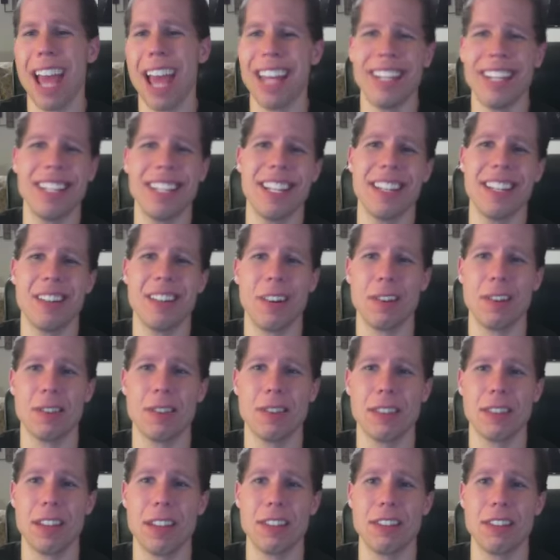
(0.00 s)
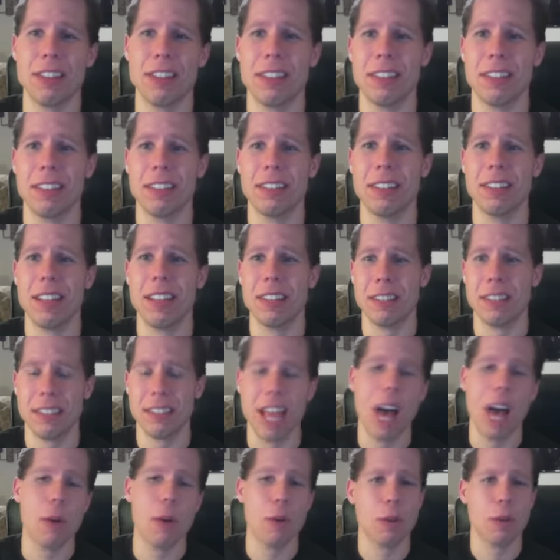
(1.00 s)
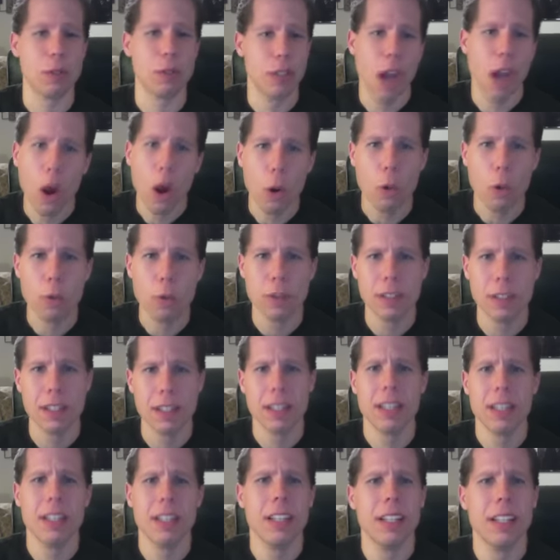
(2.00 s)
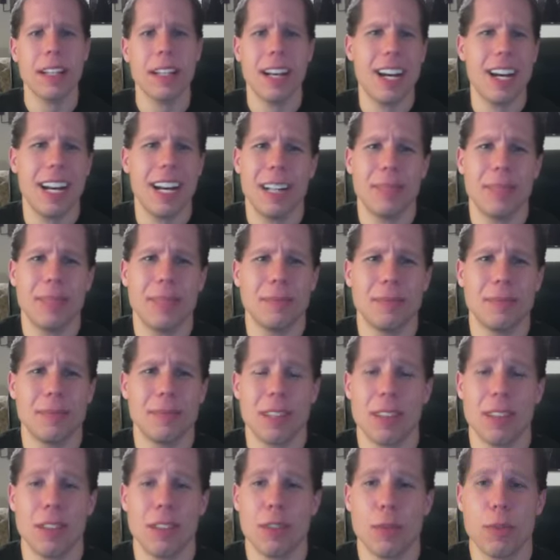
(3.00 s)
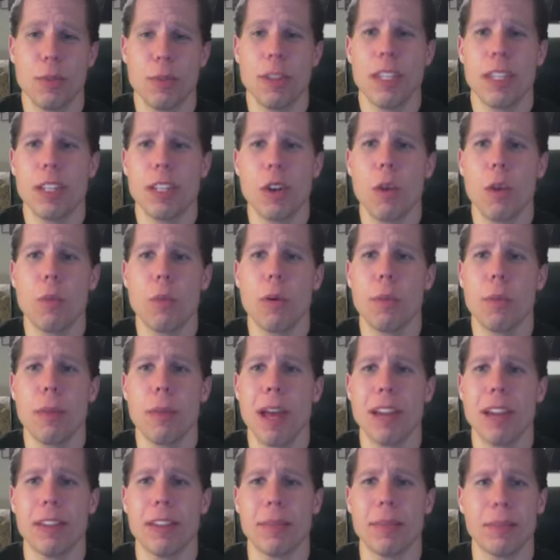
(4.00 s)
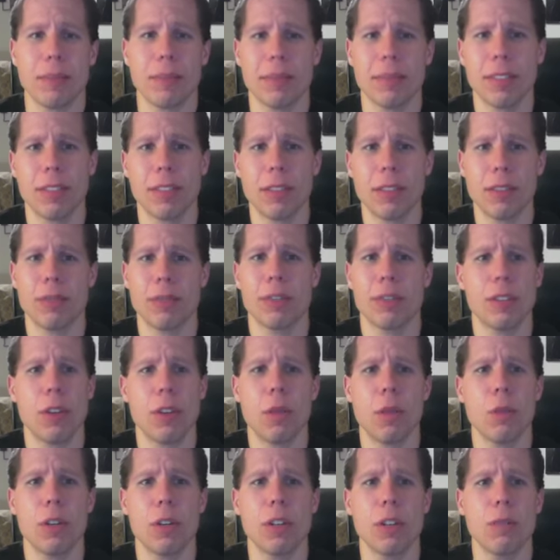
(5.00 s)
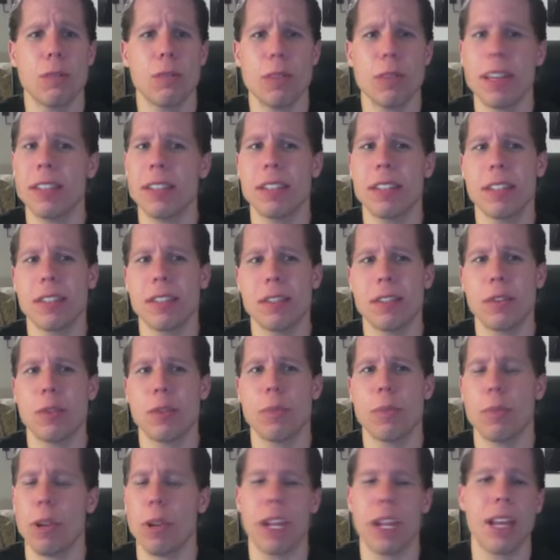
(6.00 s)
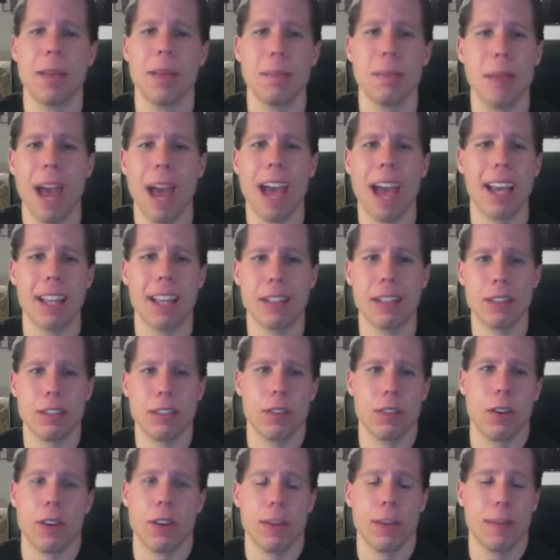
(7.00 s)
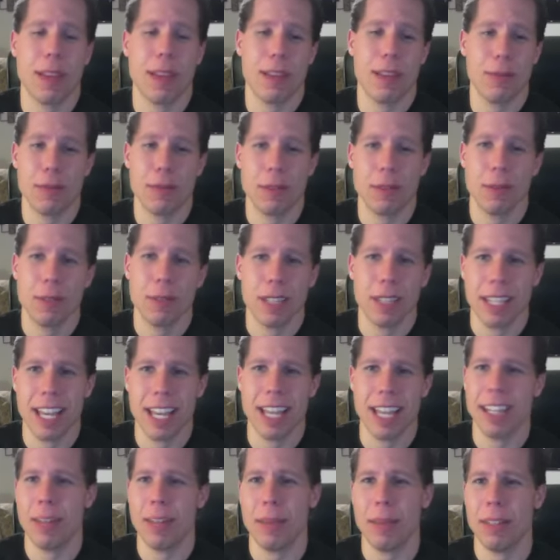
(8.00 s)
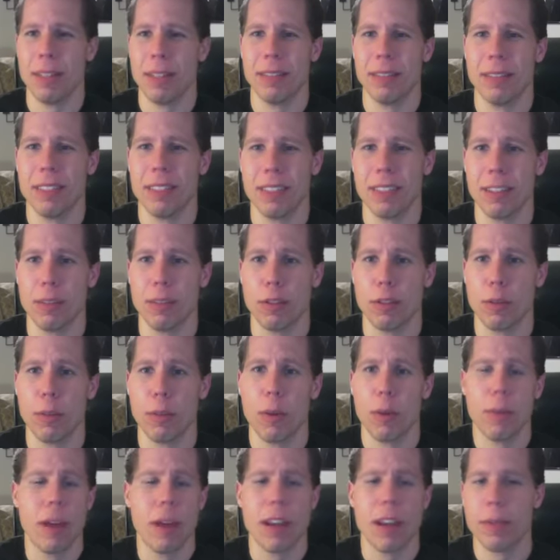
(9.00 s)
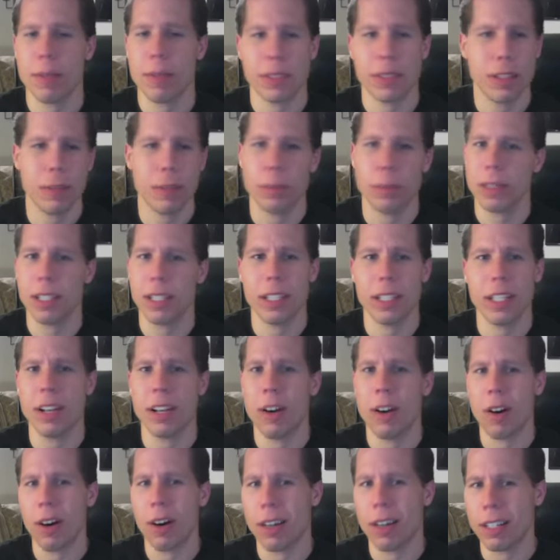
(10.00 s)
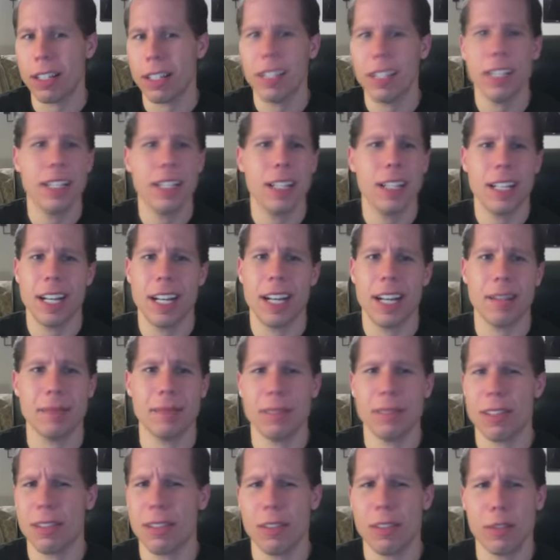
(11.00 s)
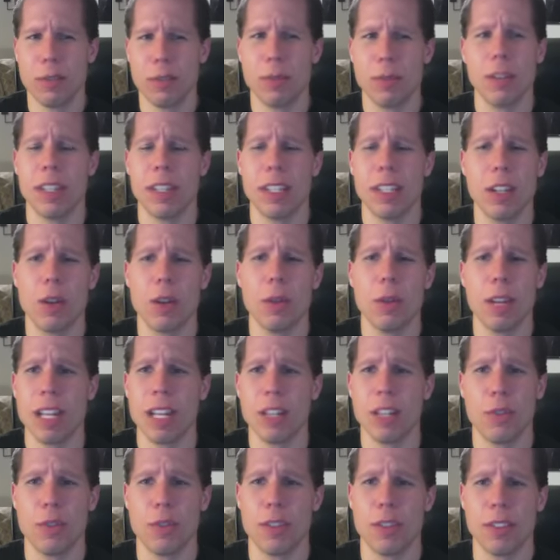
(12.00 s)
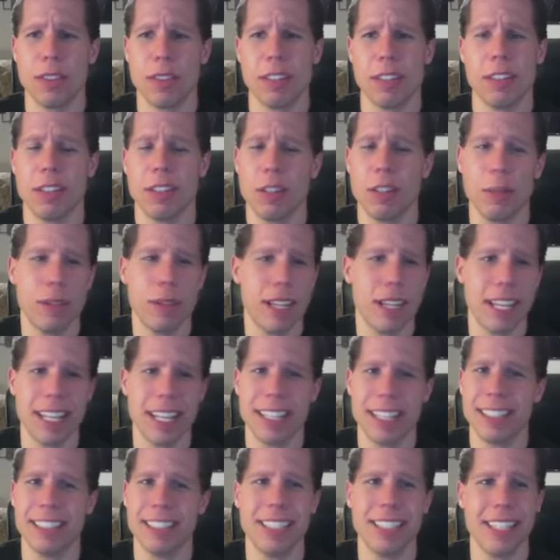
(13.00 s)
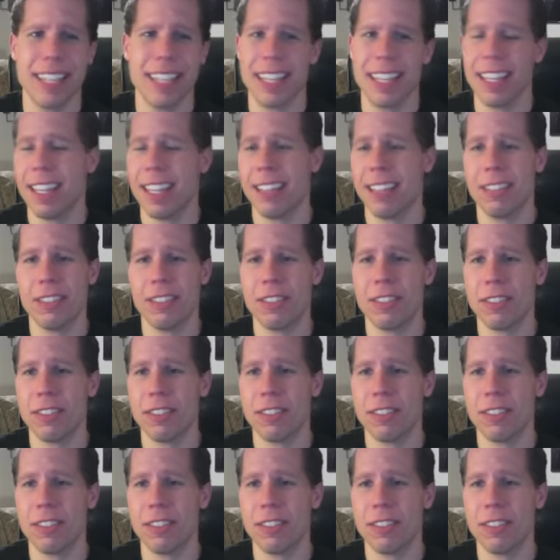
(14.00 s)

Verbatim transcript: ended on such a sour note, there's really no momentum. There's no good reason to bring him back and start up that feud again. I mean, the momentum is completely gone. There's really no interest in doing it. It's